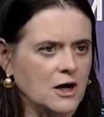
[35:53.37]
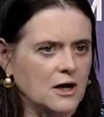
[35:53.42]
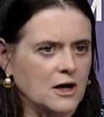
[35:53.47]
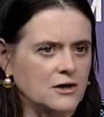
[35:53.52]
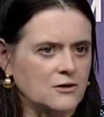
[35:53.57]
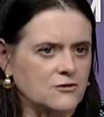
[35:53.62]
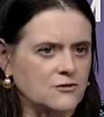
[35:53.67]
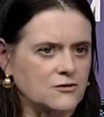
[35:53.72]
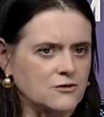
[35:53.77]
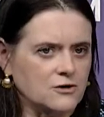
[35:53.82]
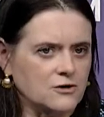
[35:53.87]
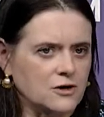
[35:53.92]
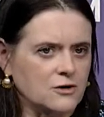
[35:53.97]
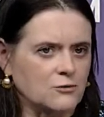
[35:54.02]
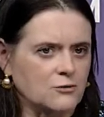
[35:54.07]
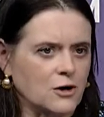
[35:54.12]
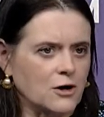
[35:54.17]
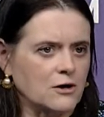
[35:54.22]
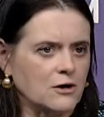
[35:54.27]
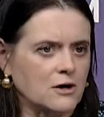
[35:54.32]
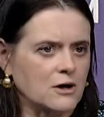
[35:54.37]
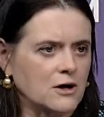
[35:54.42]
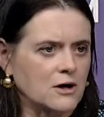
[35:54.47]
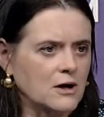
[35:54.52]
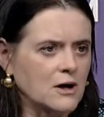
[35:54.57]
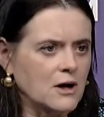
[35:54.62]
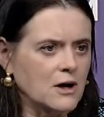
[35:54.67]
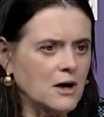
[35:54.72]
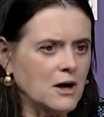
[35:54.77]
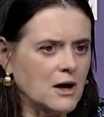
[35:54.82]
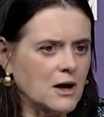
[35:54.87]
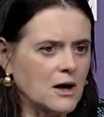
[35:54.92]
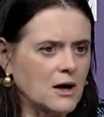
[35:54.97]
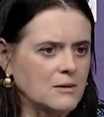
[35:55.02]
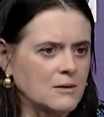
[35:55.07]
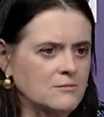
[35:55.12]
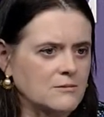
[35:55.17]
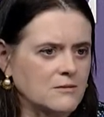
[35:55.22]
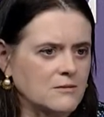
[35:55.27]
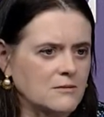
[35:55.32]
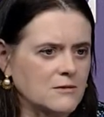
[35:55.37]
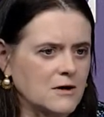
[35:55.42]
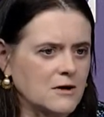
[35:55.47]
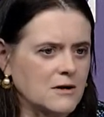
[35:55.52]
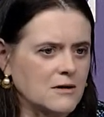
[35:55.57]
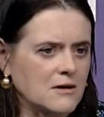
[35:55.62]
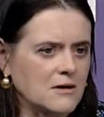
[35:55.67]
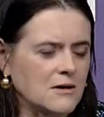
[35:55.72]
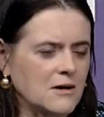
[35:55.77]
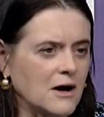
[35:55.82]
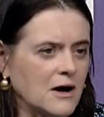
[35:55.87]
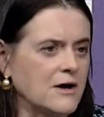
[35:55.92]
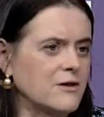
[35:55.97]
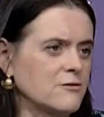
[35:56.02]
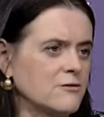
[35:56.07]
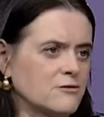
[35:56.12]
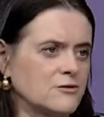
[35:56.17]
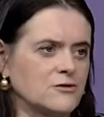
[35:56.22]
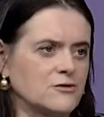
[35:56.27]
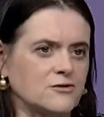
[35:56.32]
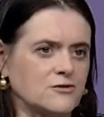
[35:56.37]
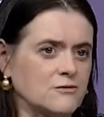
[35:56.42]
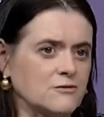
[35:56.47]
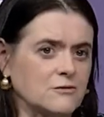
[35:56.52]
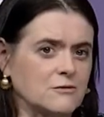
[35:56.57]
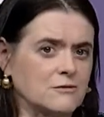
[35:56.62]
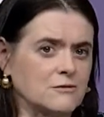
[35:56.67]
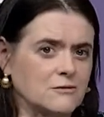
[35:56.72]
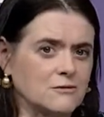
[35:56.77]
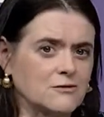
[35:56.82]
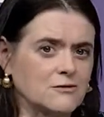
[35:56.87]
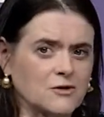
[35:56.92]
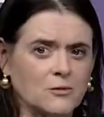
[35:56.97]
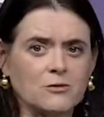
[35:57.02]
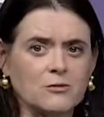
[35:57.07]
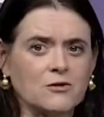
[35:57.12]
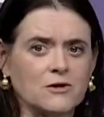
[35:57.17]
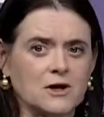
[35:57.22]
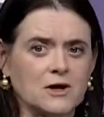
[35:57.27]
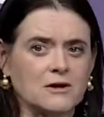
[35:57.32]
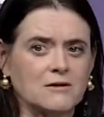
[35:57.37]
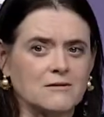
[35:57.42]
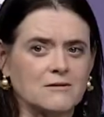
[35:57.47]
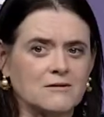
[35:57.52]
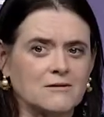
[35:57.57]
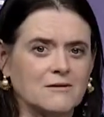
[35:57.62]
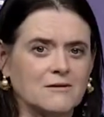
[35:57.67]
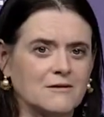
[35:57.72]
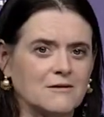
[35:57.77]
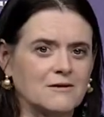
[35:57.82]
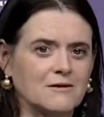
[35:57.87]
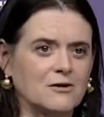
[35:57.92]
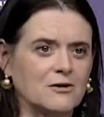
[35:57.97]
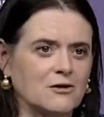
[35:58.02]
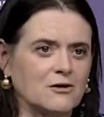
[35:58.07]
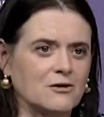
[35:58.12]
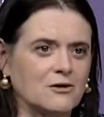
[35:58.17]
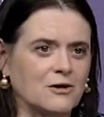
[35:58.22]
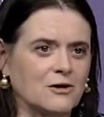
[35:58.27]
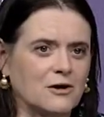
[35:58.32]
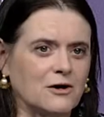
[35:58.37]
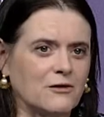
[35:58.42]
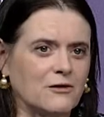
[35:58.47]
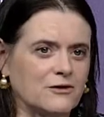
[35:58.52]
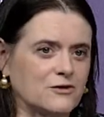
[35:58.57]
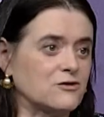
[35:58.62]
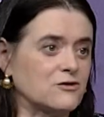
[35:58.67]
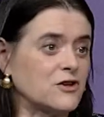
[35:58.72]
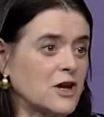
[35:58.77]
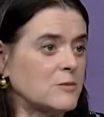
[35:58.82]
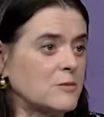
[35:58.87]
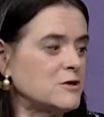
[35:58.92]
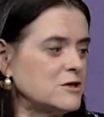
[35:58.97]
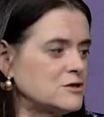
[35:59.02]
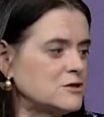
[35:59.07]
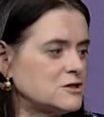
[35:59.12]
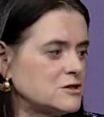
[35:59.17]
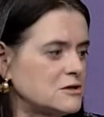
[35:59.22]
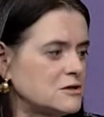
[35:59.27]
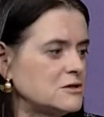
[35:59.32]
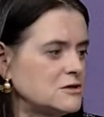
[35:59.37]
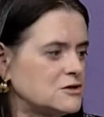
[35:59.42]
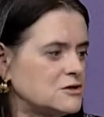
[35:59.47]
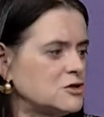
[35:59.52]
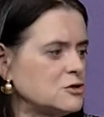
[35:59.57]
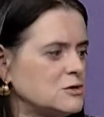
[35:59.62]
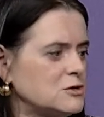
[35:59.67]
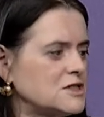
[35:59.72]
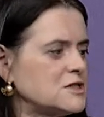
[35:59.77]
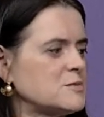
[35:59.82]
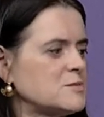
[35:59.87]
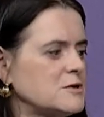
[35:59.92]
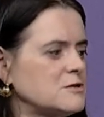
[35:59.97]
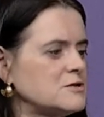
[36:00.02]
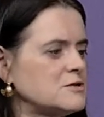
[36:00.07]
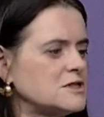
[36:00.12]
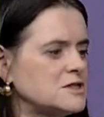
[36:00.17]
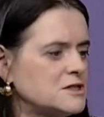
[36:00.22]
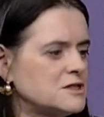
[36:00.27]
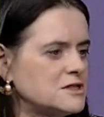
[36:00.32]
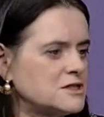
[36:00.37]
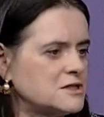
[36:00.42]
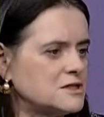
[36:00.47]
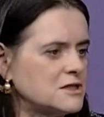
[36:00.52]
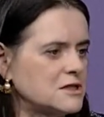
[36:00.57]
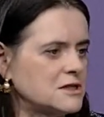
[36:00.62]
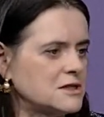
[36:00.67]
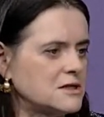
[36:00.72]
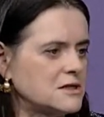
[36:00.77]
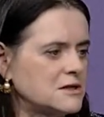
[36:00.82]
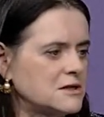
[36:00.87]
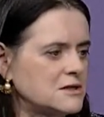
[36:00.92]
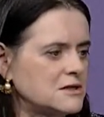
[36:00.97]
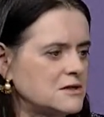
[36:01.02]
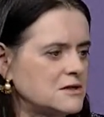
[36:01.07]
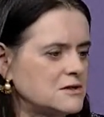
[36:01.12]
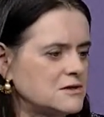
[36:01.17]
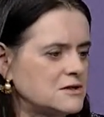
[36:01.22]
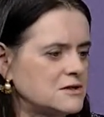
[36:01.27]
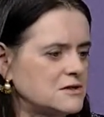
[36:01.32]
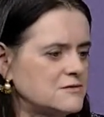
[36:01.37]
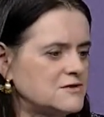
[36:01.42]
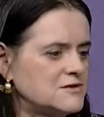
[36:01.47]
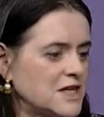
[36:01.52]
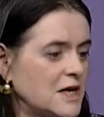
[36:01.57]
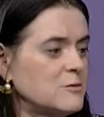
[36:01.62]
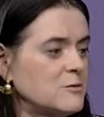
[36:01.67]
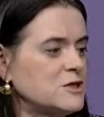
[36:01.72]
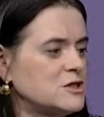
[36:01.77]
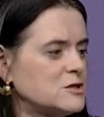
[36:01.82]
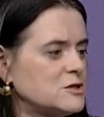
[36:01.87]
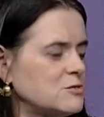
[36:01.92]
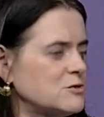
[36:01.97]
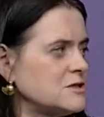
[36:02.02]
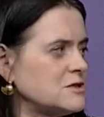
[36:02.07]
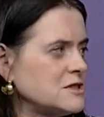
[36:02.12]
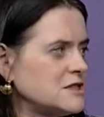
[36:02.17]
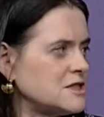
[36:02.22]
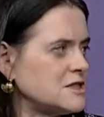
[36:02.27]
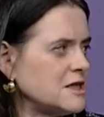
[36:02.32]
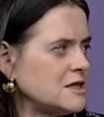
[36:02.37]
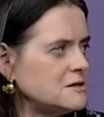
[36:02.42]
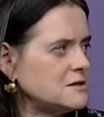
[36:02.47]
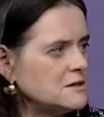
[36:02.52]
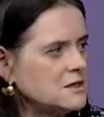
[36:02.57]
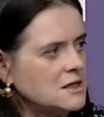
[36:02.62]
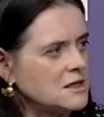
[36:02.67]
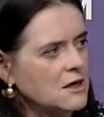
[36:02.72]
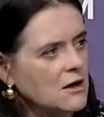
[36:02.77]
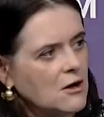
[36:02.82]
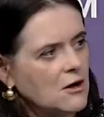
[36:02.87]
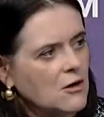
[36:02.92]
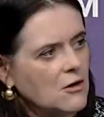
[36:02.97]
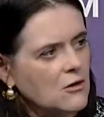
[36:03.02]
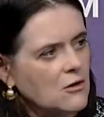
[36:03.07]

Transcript: and Iraq, um, either as something uh, that has damaged, uh, two experiences uh, uh, that have damaged Britain's standing,